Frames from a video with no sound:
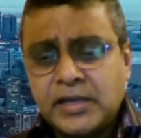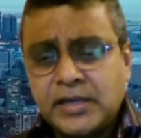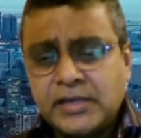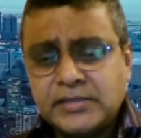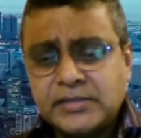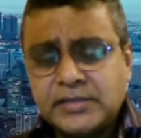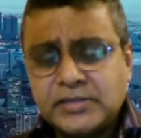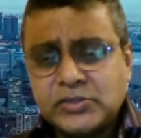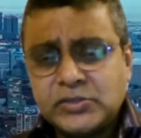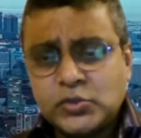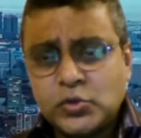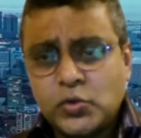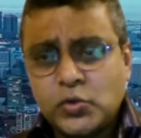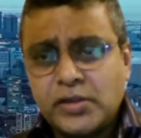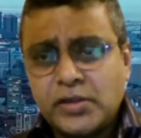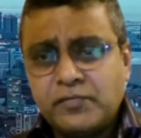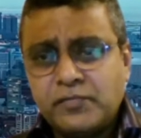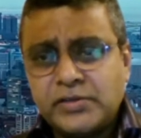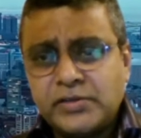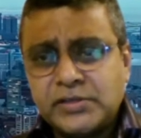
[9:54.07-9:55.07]
is a
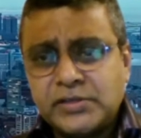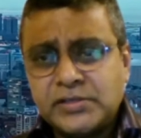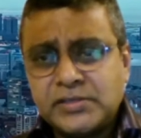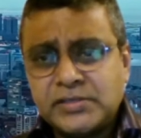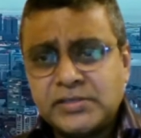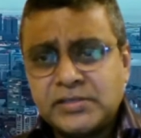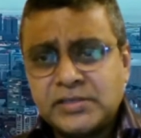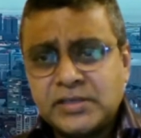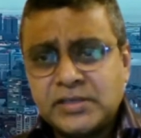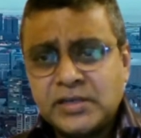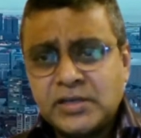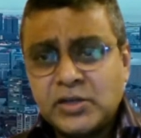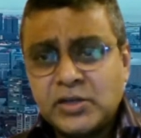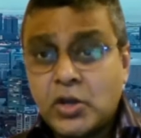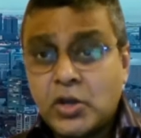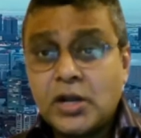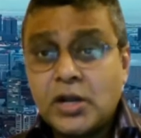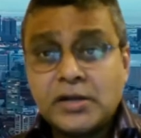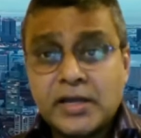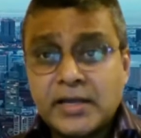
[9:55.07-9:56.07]
story which is
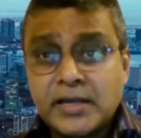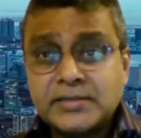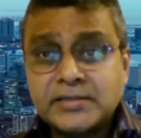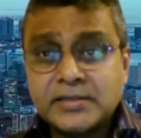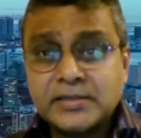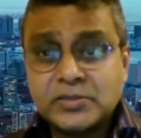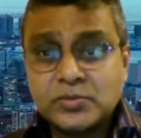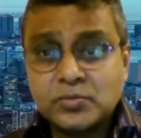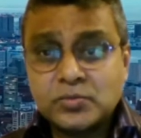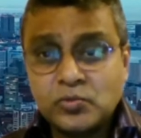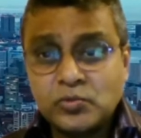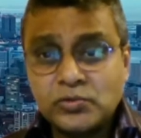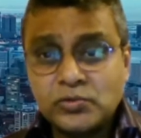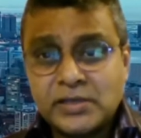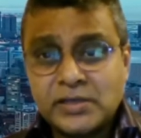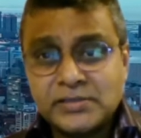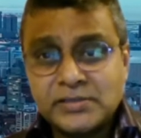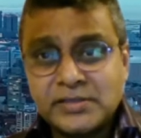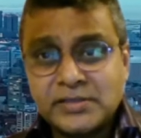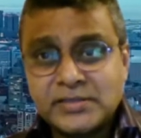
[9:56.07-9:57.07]
not as
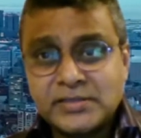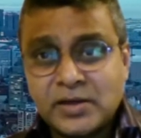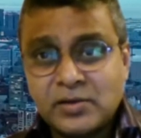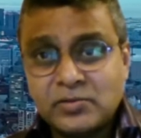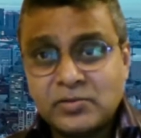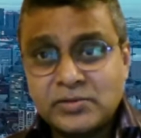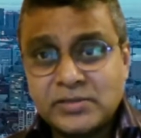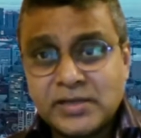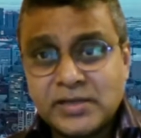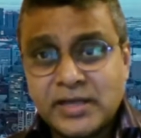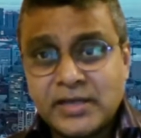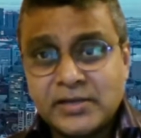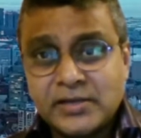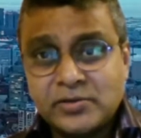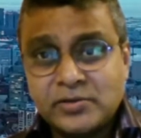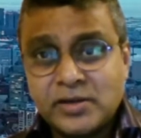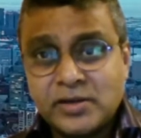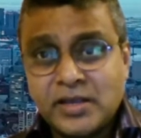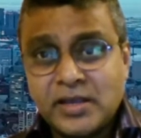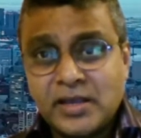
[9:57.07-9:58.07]
smooth as it sounds
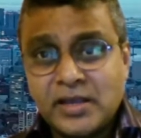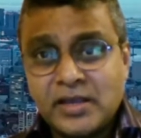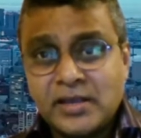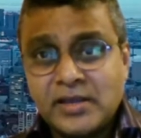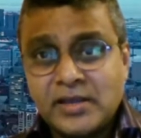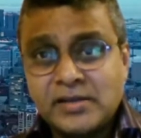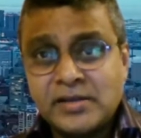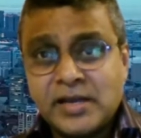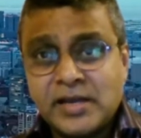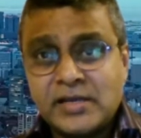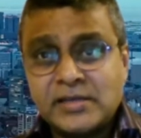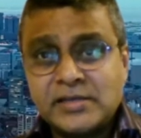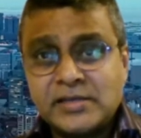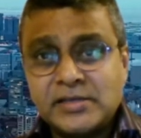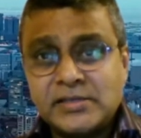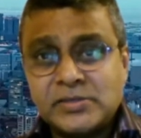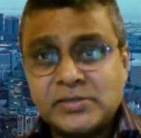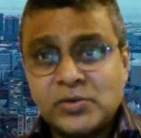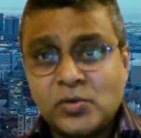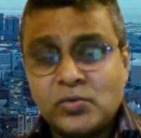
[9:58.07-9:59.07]
like today. It had
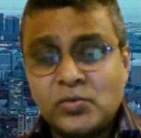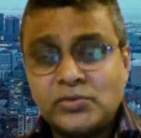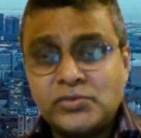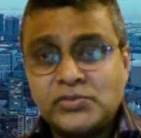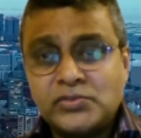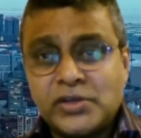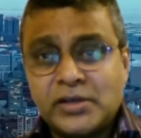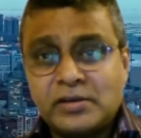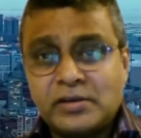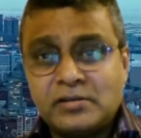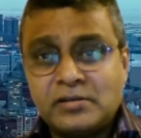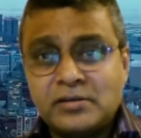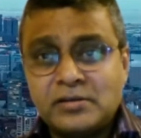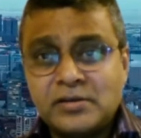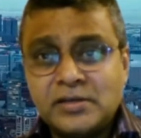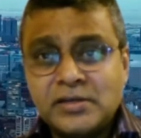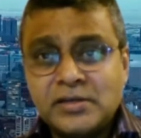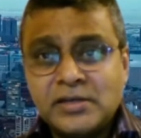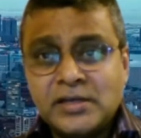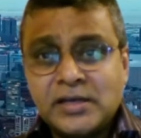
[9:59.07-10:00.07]
its own
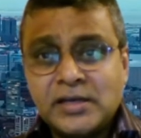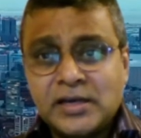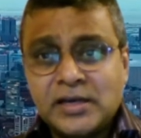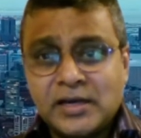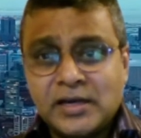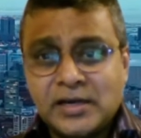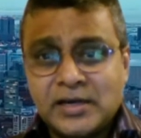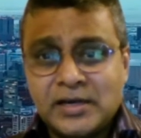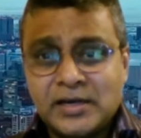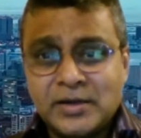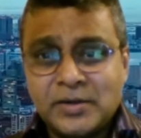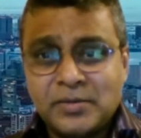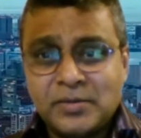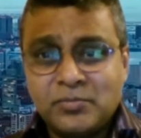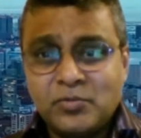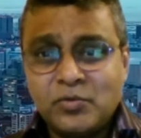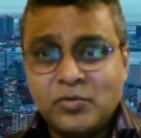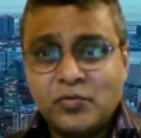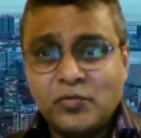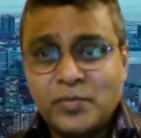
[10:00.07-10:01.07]
checkered
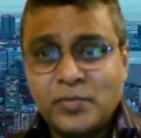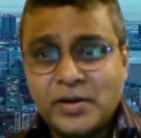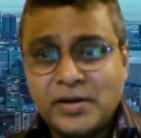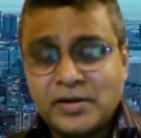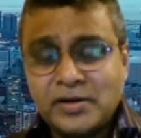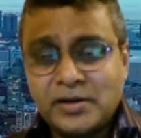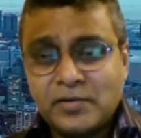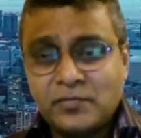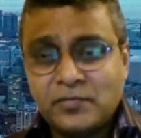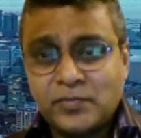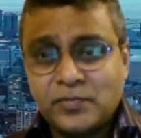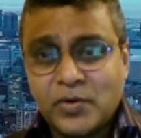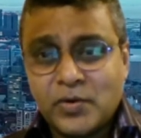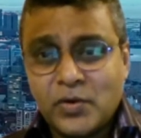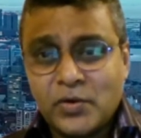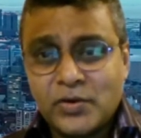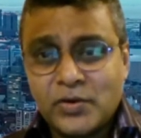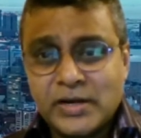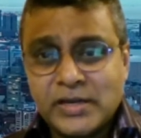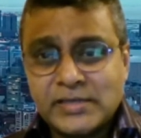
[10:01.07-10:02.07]
uh, movement of
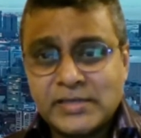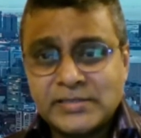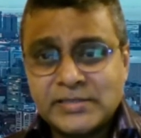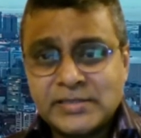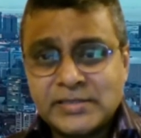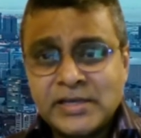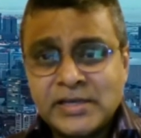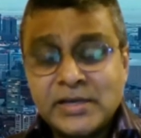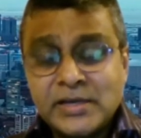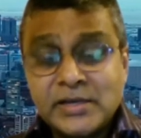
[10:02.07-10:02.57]
progress.